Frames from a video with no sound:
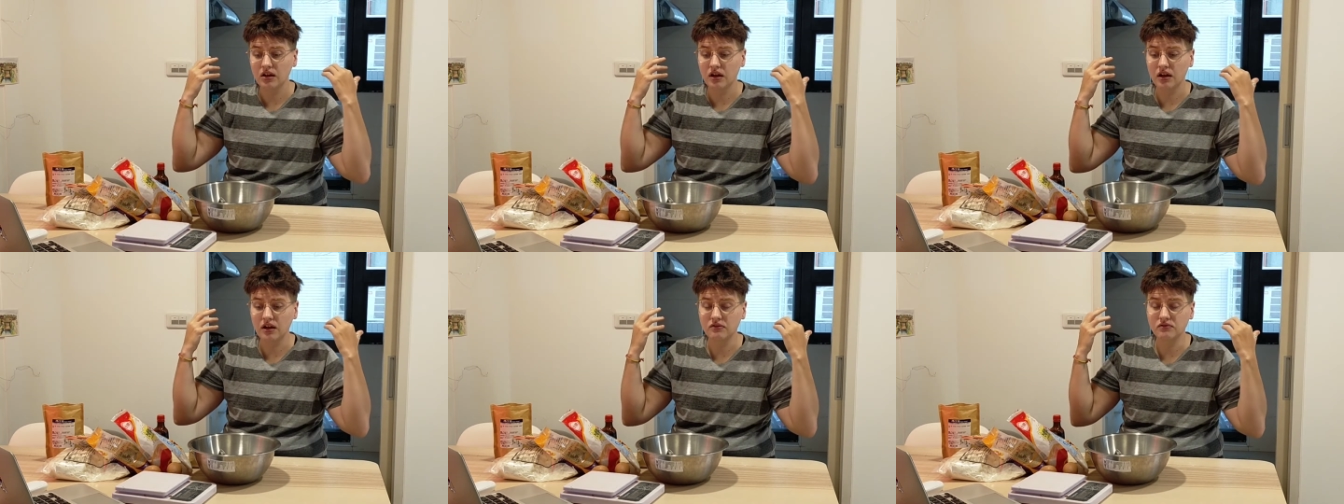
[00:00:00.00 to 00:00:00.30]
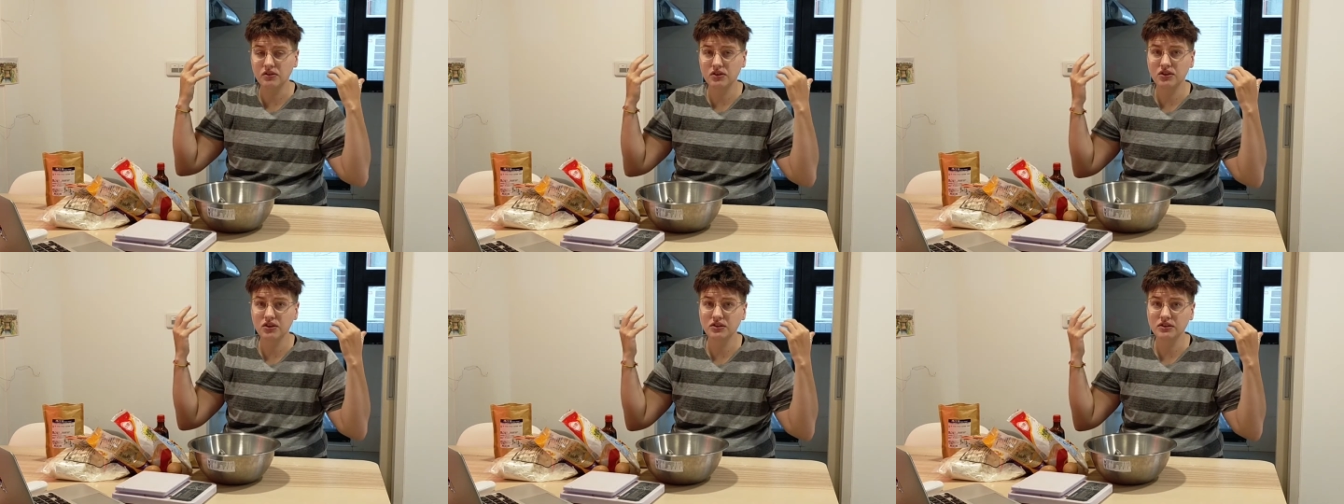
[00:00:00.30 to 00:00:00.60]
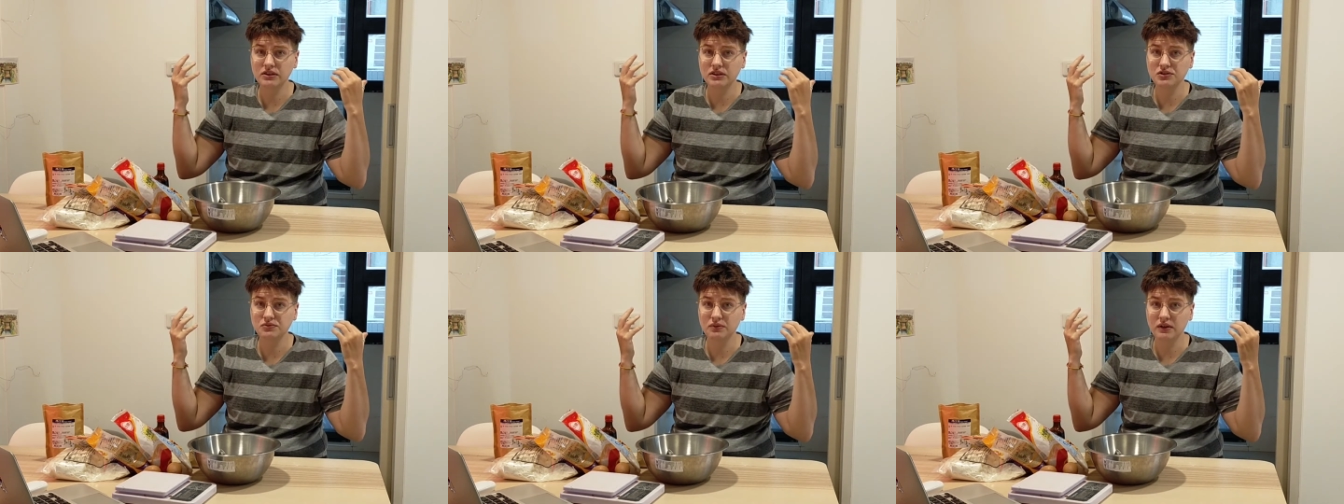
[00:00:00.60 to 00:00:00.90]
everything
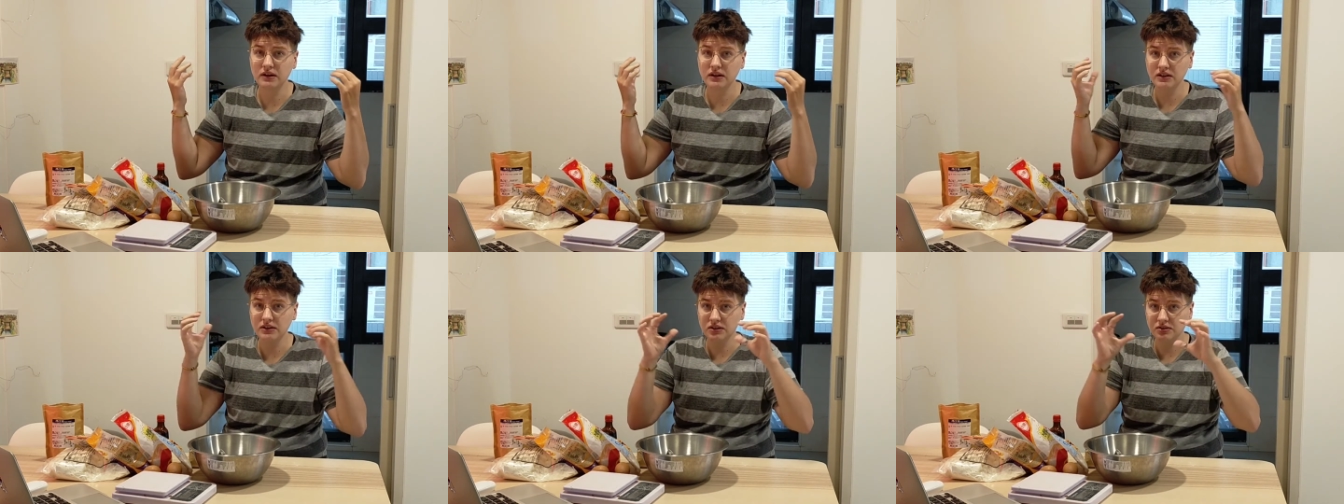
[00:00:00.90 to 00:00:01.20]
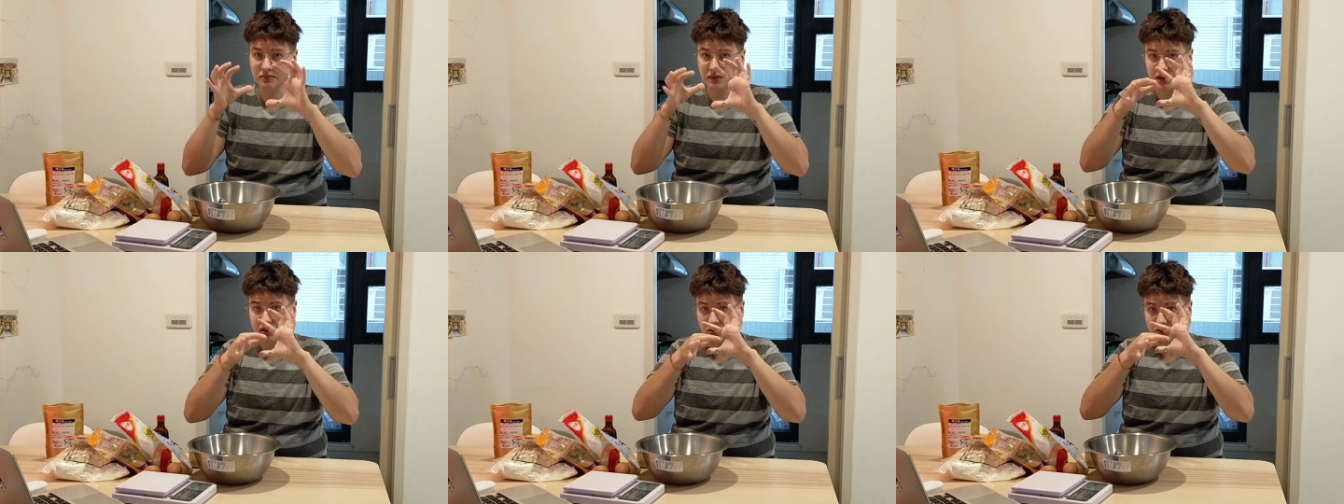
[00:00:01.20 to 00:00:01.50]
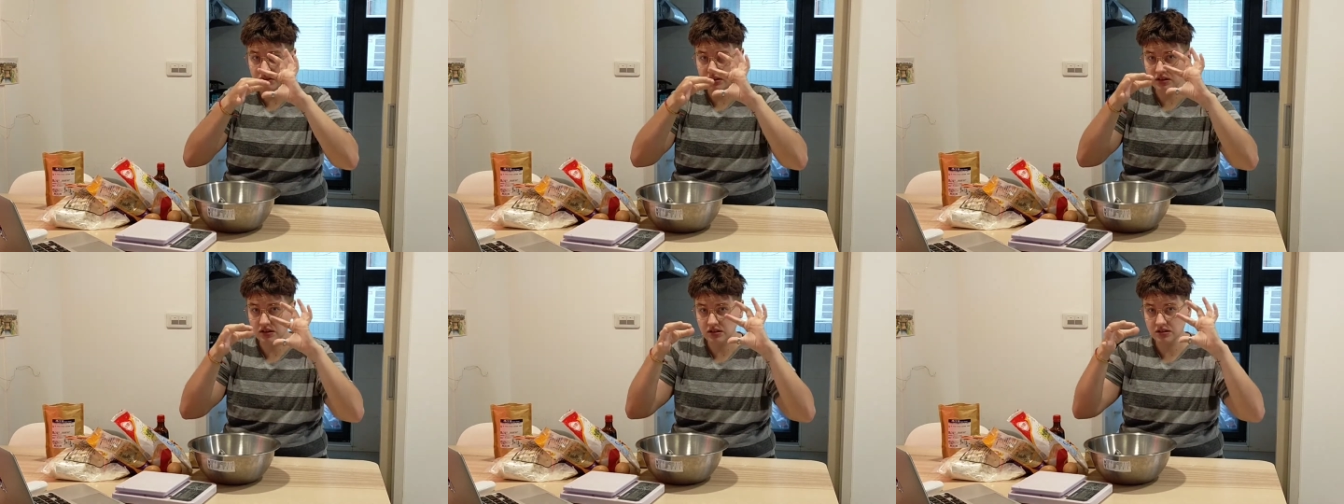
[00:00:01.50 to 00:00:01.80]
that's ready to make
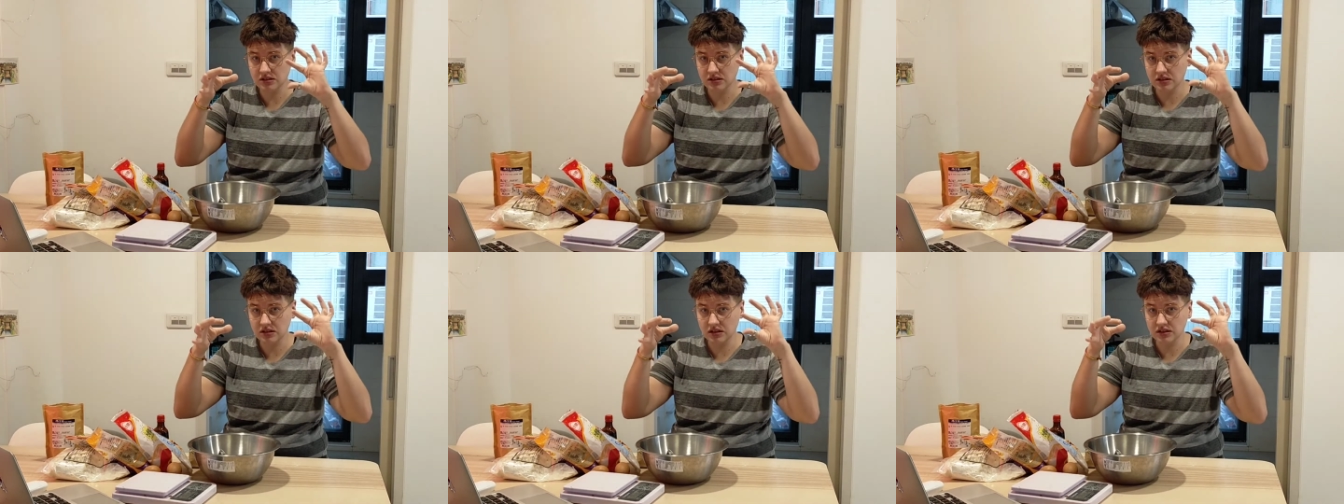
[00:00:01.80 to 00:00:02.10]
cookies.